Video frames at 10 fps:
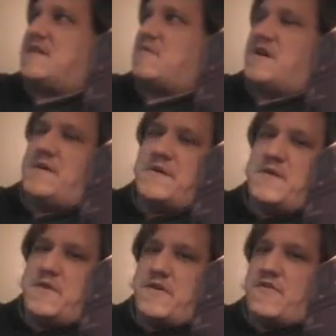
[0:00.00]
And when I would
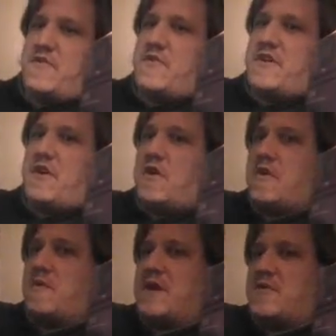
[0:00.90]
go in to start the
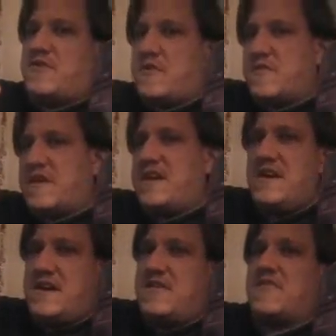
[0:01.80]
car, when I would turn the
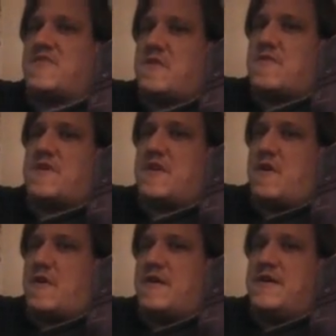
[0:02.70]
key to start the
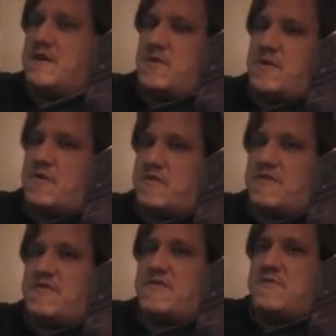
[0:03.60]
car, it would
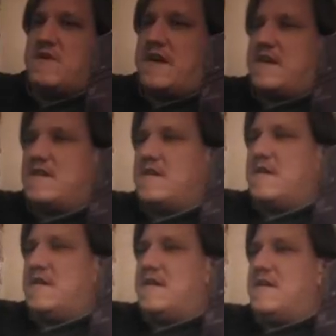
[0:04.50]
hurt to do that
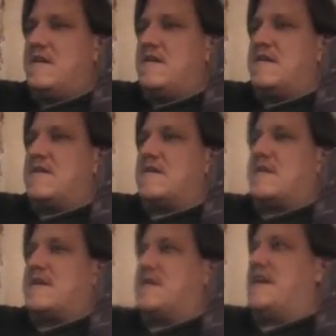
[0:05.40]

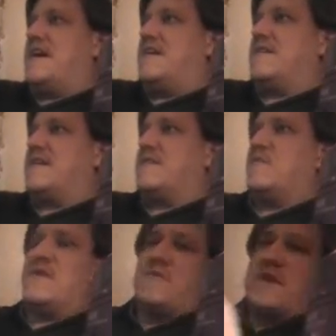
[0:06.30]
and I had like
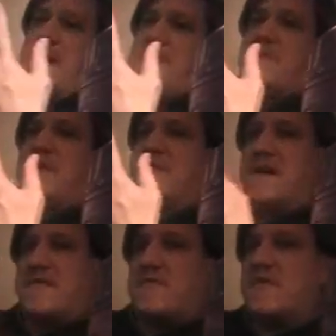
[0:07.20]
when it would happen to my
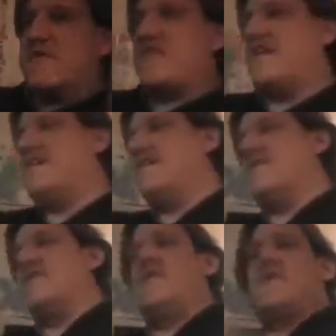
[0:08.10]
left wrist, I'd get
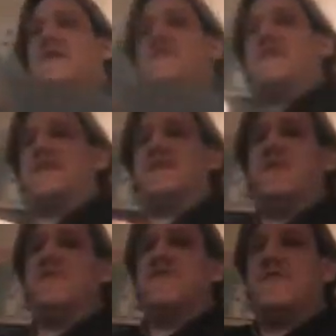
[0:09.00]
in the car and I'd try to
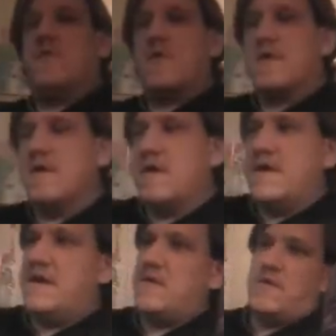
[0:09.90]
close the door.
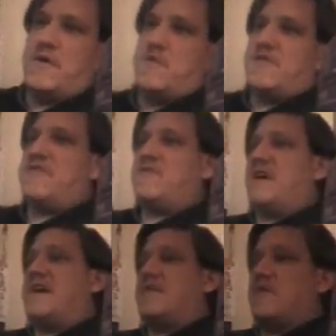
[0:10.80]
It would hurt to do
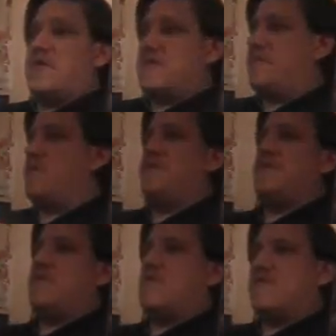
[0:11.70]
that. It would hurt to pull
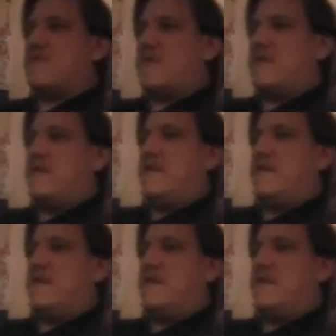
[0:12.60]
the door shut.